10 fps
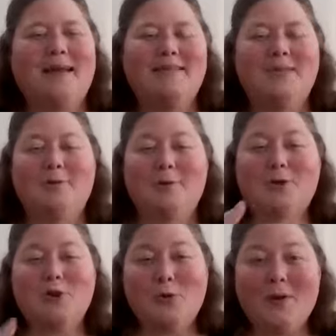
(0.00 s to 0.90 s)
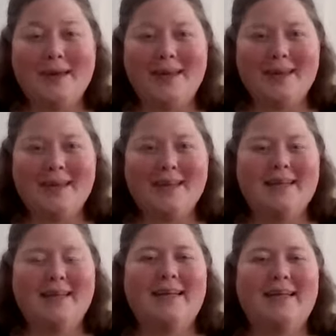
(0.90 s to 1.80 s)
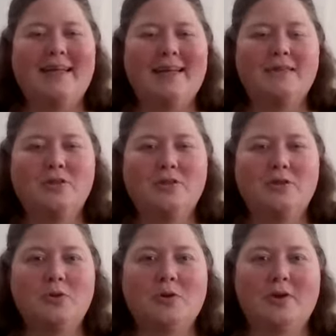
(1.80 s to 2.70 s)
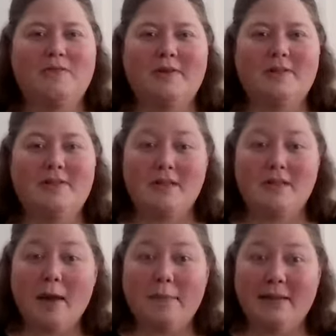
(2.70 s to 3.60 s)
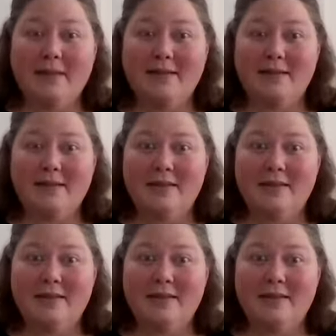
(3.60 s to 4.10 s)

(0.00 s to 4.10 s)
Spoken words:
And so the trick is to sort of stop it